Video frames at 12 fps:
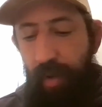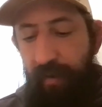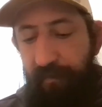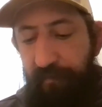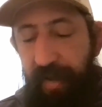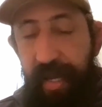I
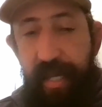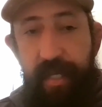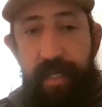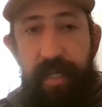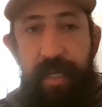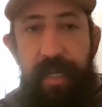want to
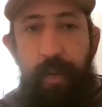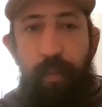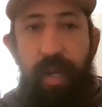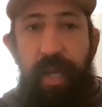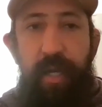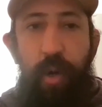fight, and
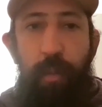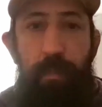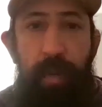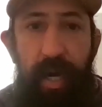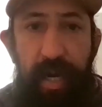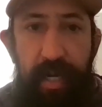I'm I
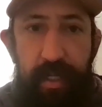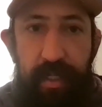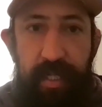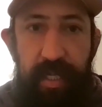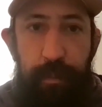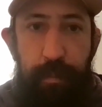don't
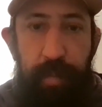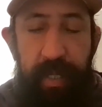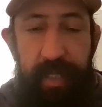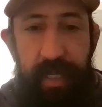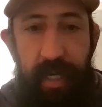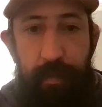mind getting
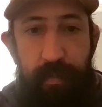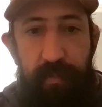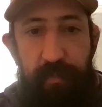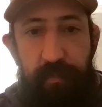beat up